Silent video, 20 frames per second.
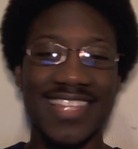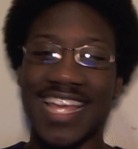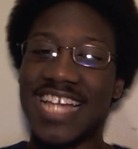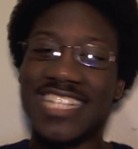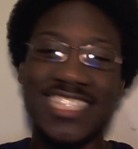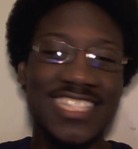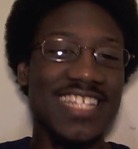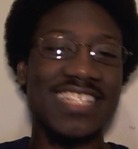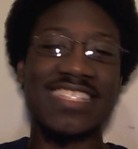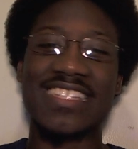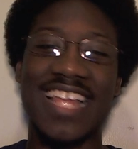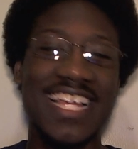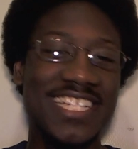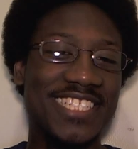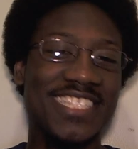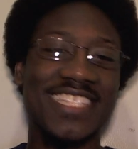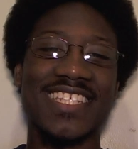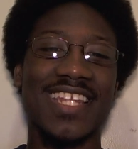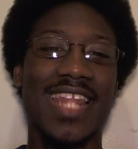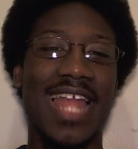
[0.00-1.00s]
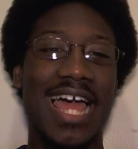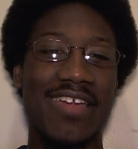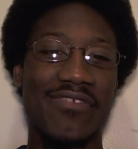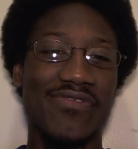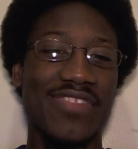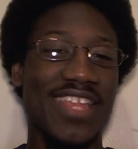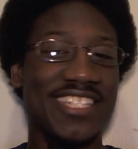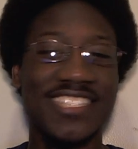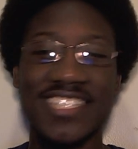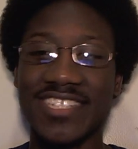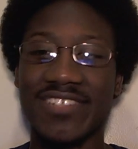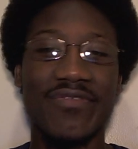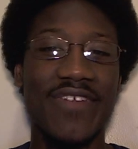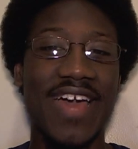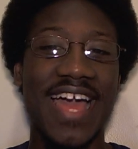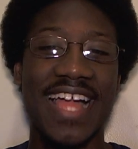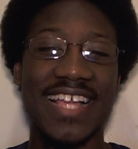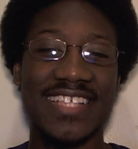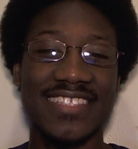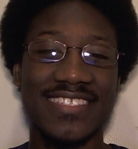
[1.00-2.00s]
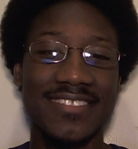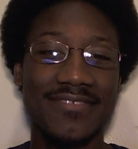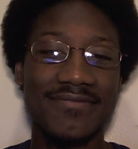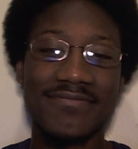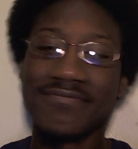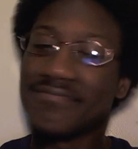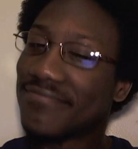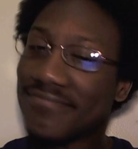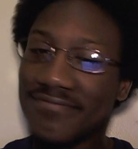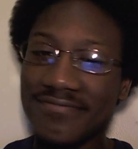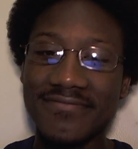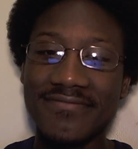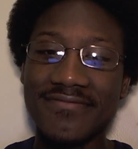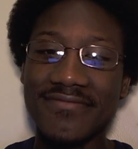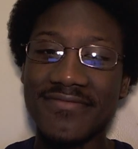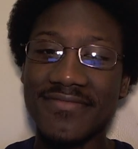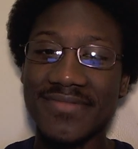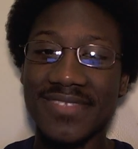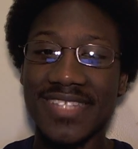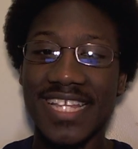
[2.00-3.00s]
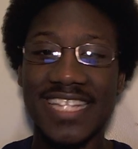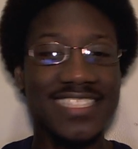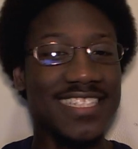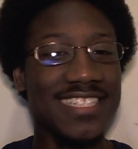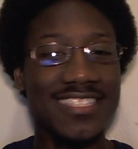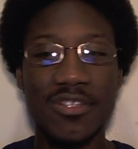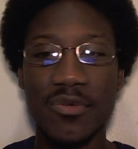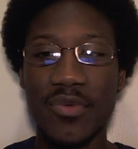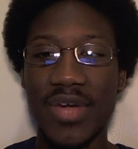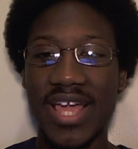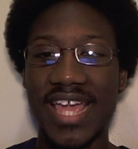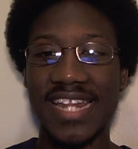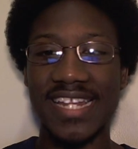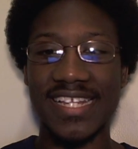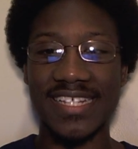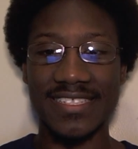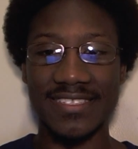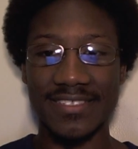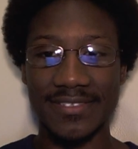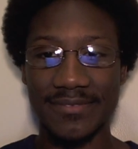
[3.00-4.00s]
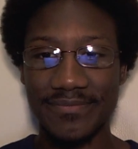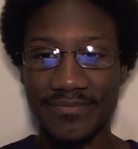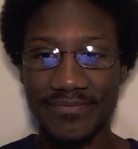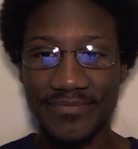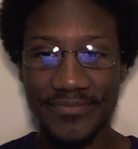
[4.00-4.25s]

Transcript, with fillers: That's just that's just life. That's just facts. That's just the way it is.